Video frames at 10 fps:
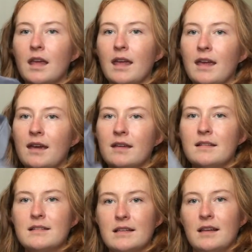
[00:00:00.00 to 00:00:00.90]

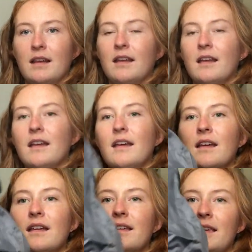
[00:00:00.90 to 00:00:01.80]
and
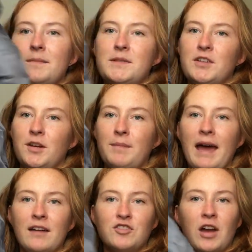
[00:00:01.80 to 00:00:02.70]
keeps your
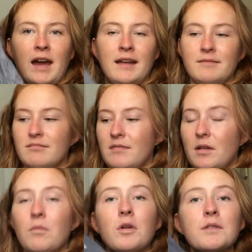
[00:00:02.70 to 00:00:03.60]
bag dry.
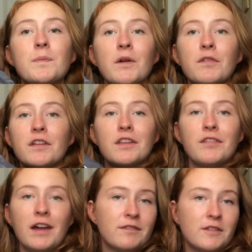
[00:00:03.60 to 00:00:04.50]
Worked perfectly
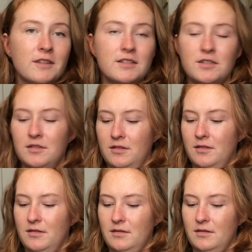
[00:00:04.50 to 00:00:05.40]
fine for the 2
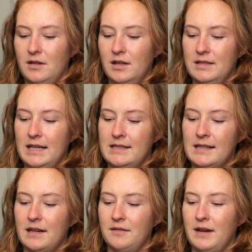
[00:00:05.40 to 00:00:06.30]
days
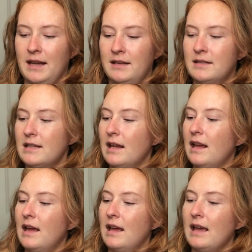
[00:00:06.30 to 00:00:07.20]
that it rained.
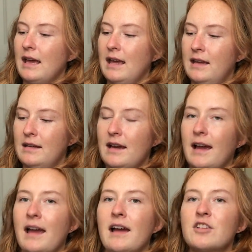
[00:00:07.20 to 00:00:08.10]
And
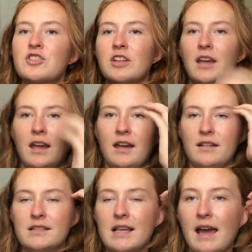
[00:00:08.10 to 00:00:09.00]
I actually,
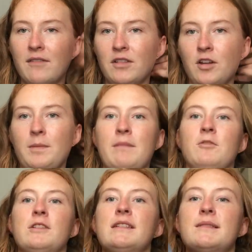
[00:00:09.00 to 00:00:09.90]
to have a little bit
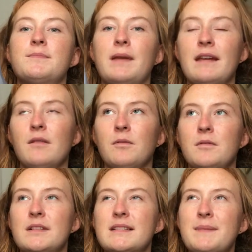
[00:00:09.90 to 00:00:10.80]
more space
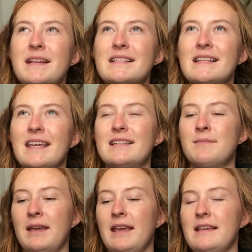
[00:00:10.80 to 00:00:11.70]
and like to
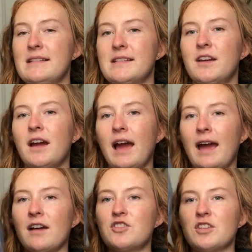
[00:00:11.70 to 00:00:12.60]
make it easier, I
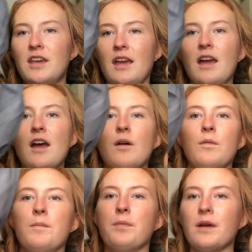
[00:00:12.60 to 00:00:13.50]
actually
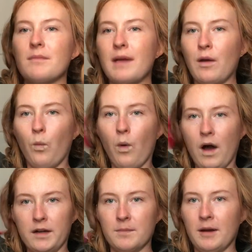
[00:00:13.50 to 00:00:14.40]
would put my
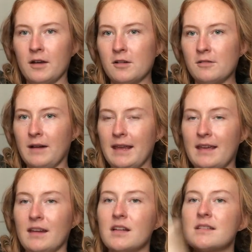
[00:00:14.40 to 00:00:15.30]
water bottle right here,